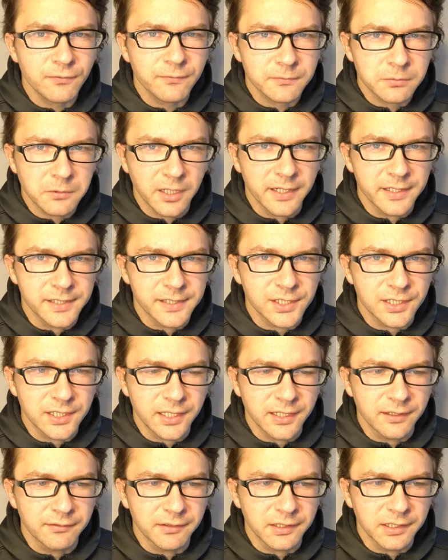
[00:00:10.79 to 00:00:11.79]
software
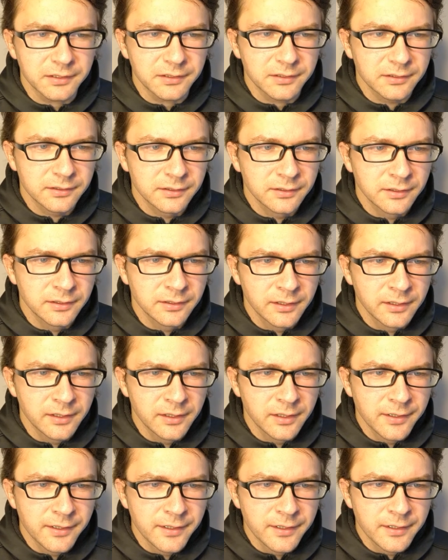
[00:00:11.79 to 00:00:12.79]
engineering.
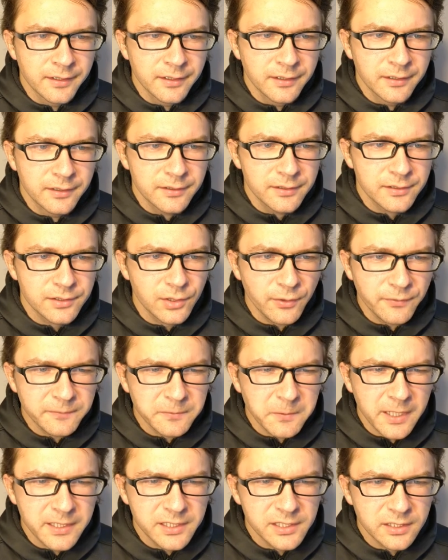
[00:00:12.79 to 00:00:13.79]

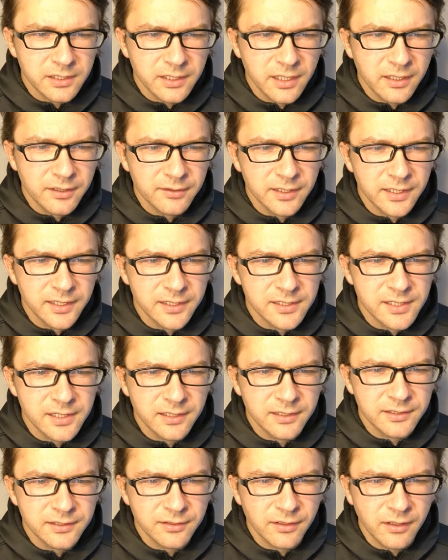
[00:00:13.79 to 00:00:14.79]
Software engineering is
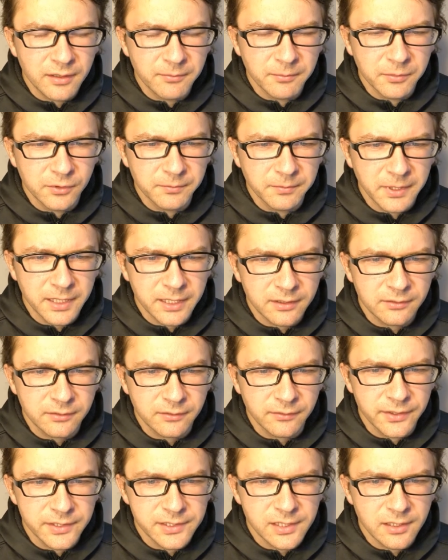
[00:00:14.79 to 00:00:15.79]
in a terrible
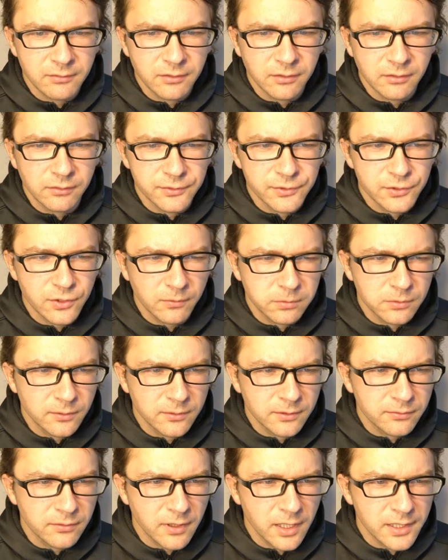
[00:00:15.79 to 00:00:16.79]
pickle. The so-called
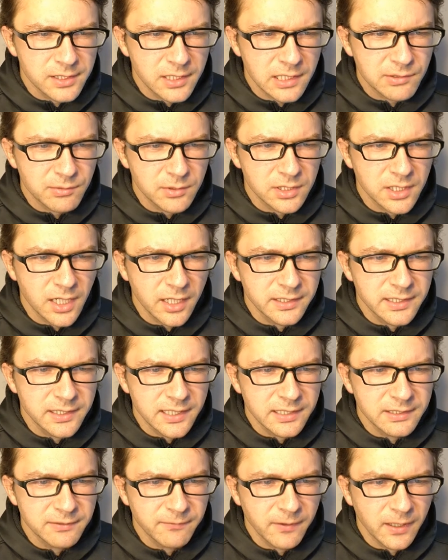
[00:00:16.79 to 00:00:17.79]
software crisis was
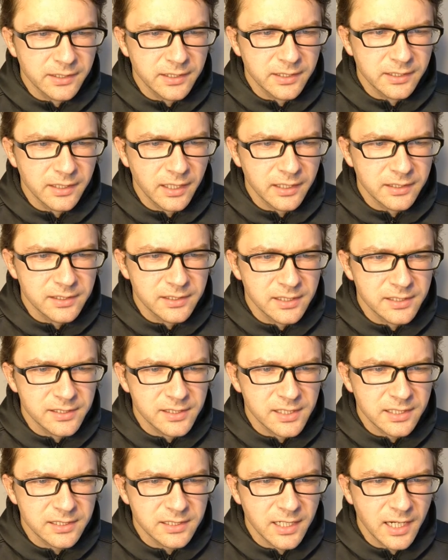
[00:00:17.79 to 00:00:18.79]
identified in
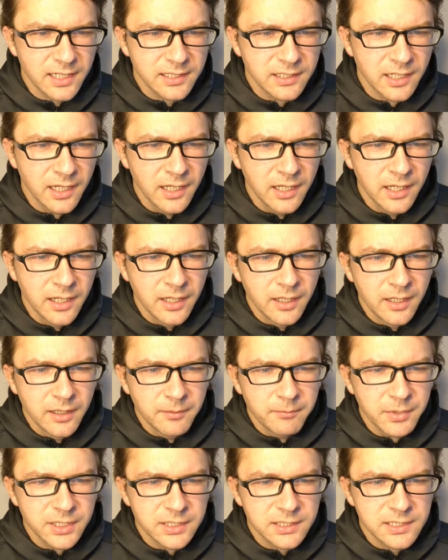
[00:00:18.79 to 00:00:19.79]
1968,
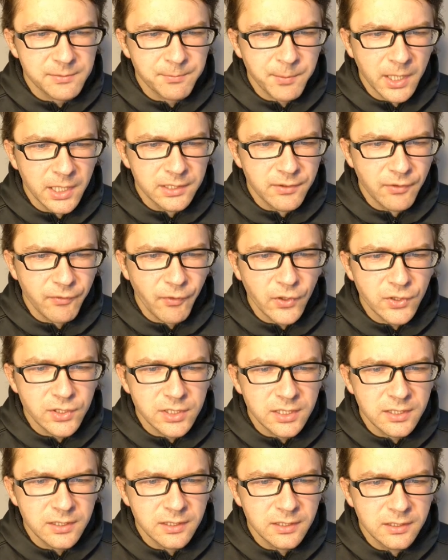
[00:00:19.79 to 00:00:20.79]
but despite
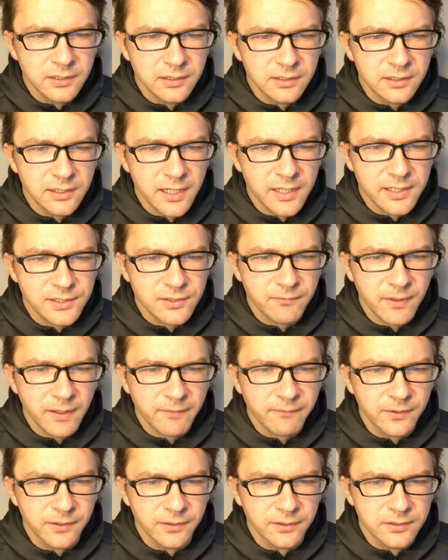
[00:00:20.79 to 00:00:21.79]
30 years of
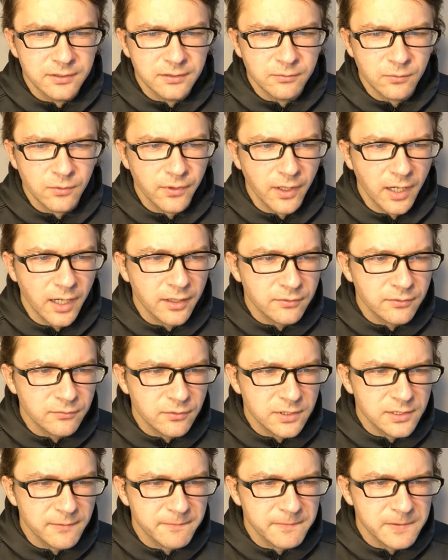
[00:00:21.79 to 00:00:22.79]
effort, with
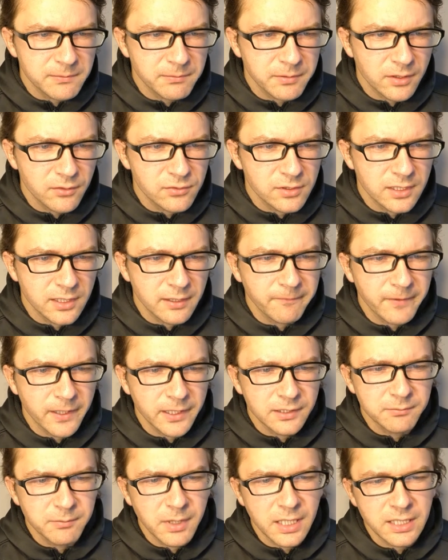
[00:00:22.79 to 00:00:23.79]
hundreds of supposedly
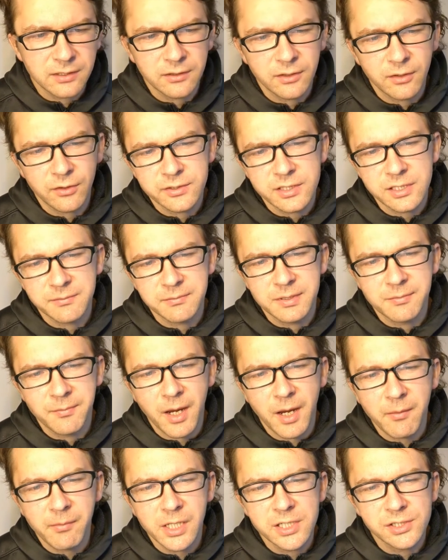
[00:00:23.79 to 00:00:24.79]
fundamental concepts
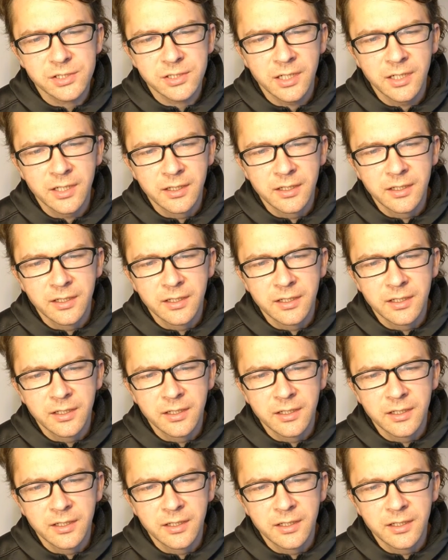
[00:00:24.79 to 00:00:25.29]
published,